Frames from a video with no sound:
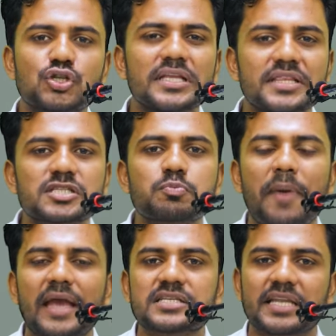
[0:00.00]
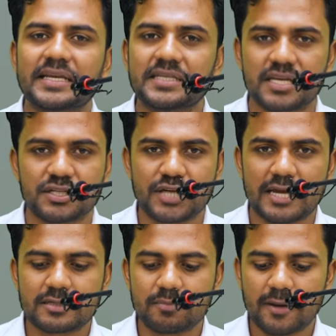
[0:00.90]
See this page, ladies and
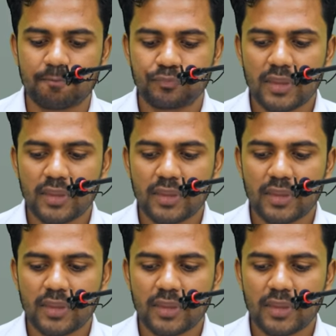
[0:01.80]
gentlemen.